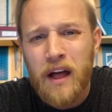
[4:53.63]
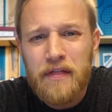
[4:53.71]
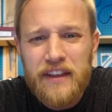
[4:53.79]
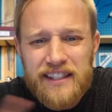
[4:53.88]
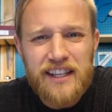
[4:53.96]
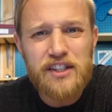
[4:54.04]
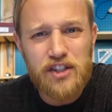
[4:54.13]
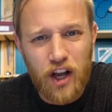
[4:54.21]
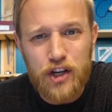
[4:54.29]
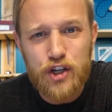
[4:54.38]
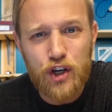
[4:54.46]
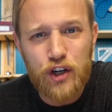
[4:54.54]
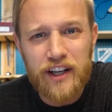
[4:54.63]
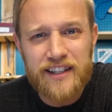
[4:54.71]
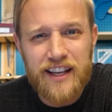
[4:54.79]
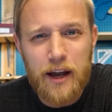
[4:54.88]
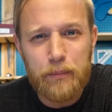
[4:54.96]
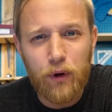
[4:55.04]
this is such a good
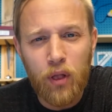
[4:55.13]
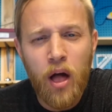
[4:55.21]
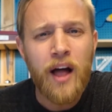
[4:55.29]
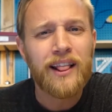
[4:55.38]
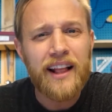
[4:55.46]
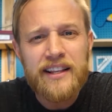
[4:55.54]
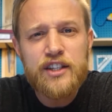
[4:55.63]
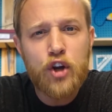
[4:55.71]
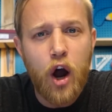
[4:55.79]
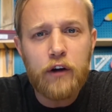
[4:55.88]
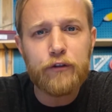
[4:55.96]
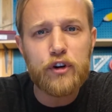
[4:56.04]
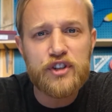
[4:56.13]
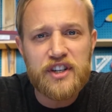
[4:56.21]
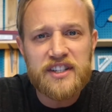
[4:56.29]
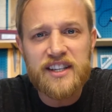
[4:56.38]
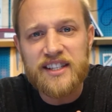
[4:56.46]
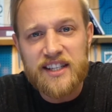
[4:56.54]
example. Let's talk for
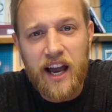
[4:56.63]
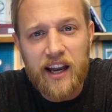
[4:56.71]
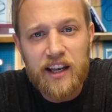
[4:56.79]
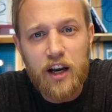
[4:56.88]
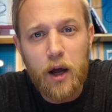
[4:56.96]
just a second